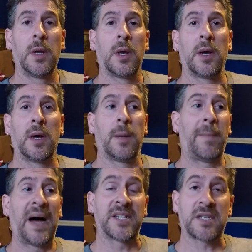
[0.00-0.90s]
uh,
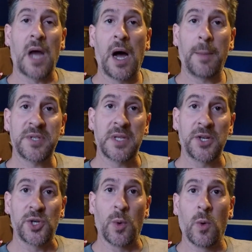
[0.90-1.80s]
by stops that
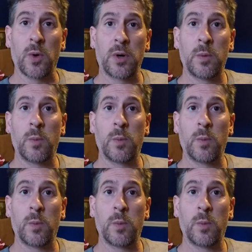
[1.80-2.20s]
you ordered,